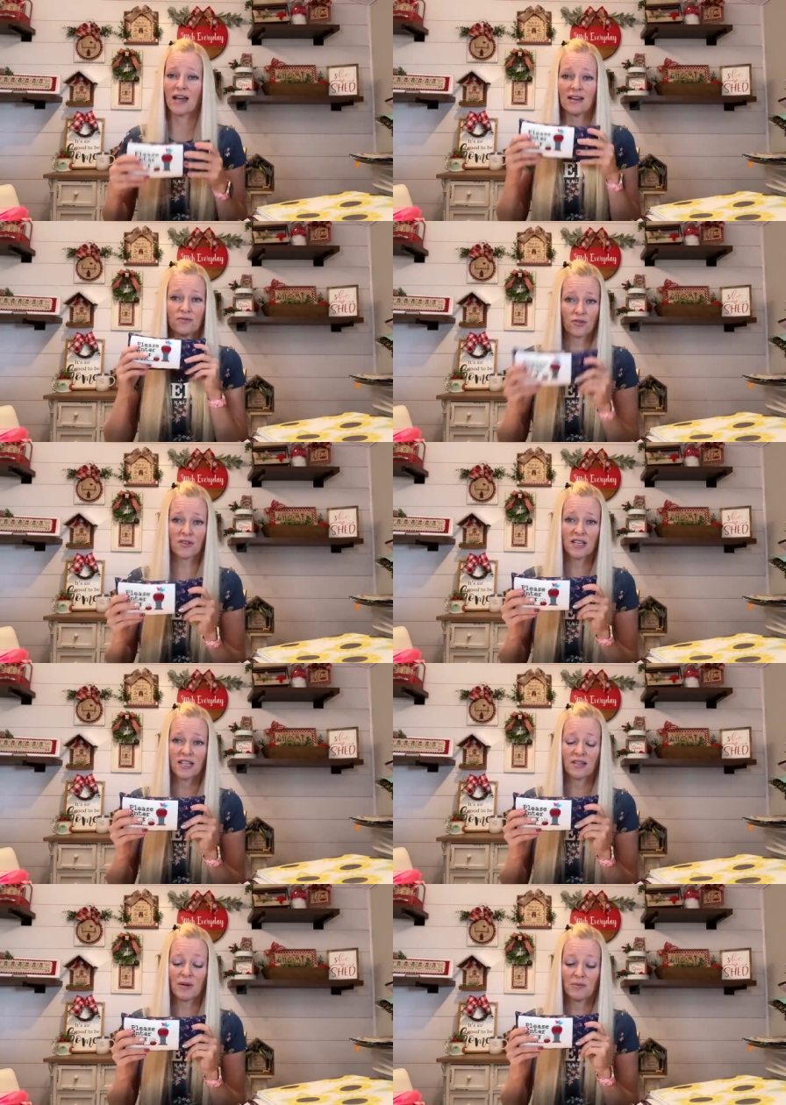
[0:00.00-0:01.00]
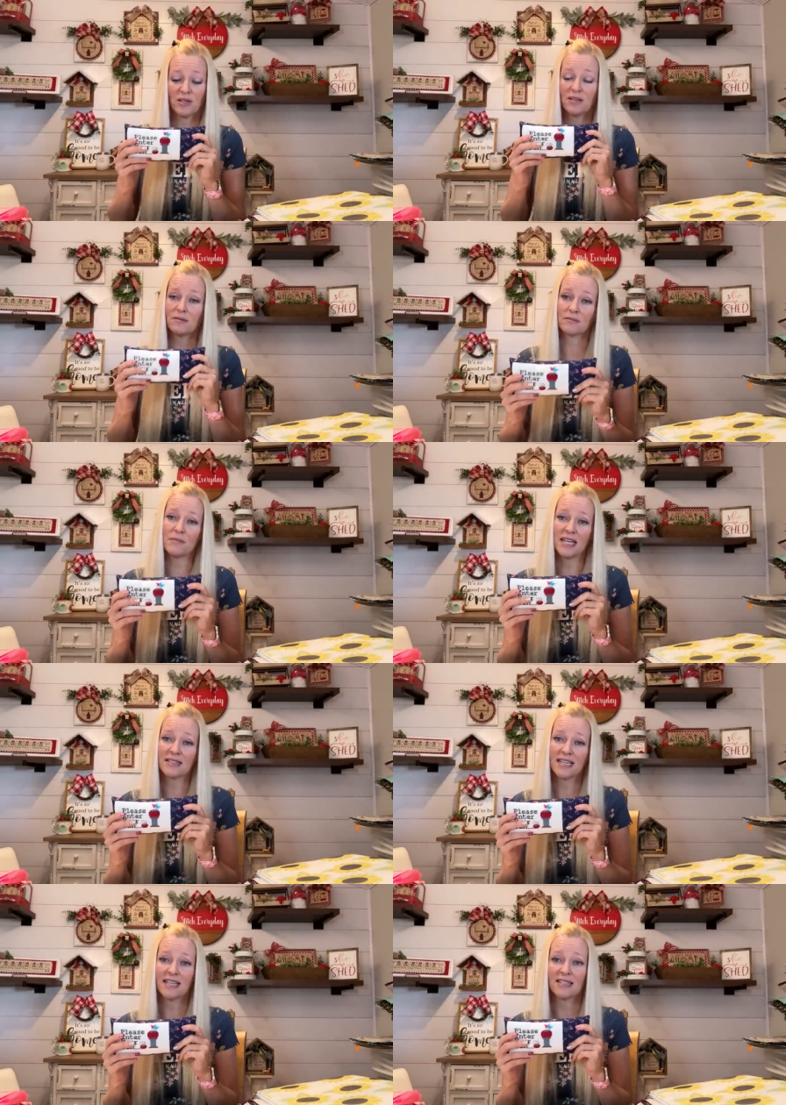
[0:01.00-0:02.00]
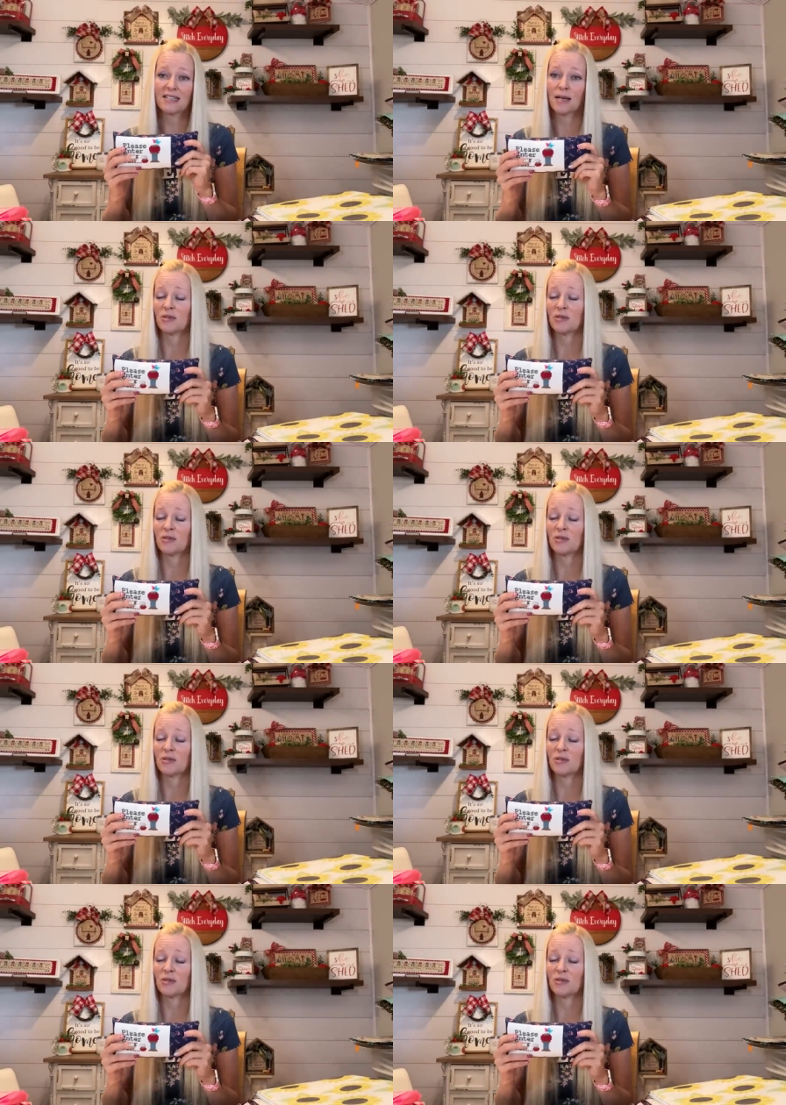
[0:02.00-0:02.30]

and for thinking about me and make taking the time